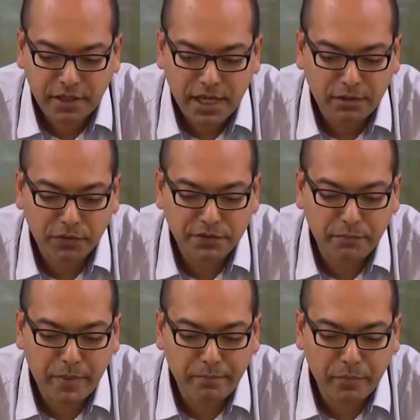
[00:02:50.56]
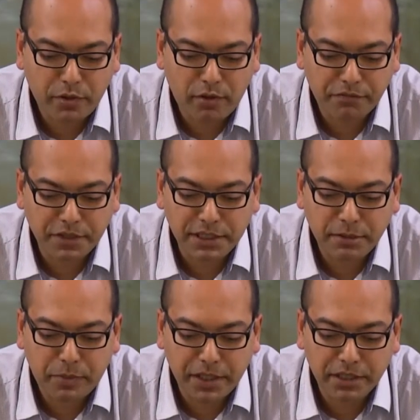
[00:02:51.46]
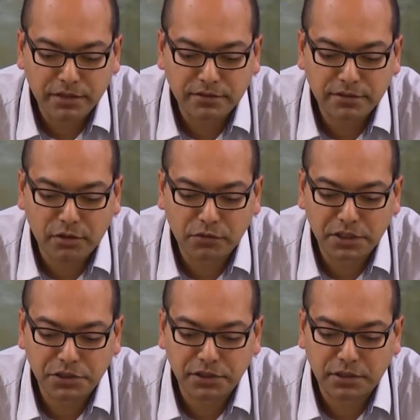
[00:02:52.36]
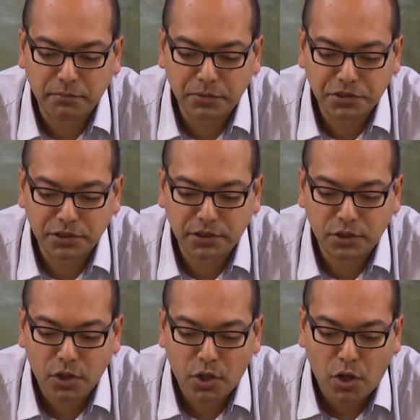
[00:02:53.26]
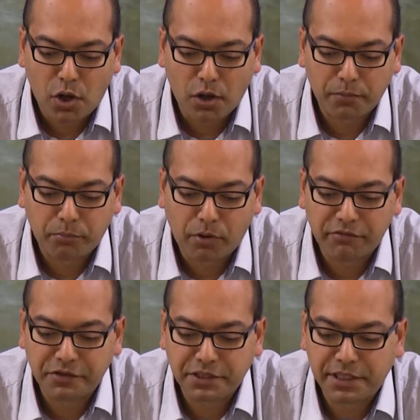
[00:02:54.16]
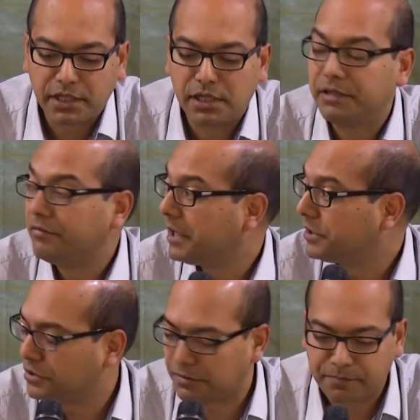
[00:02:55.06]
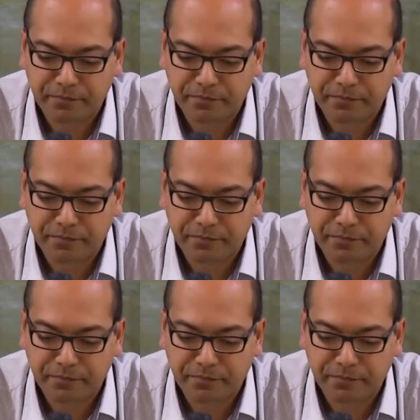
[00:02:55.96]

and was a member of the Independent South Asian Commission on Poverty Alleviation.